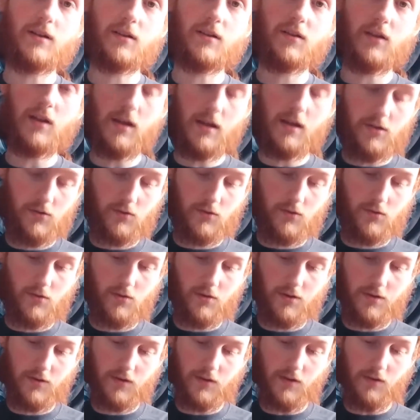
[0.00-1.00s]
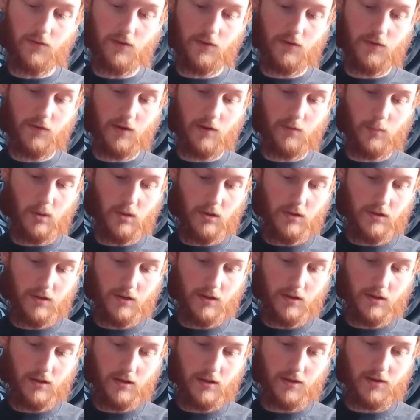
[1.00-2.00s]
this ages ago. The 75 point
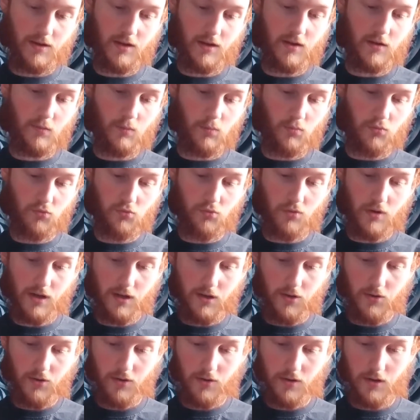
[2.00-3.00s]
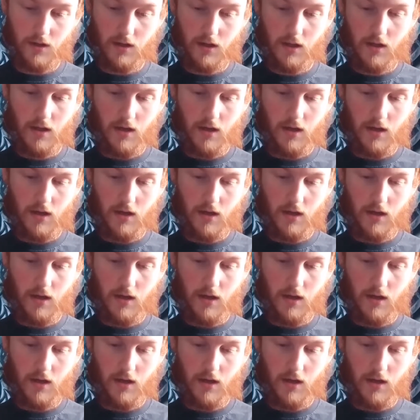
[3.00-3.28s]
dial I think is pretty good.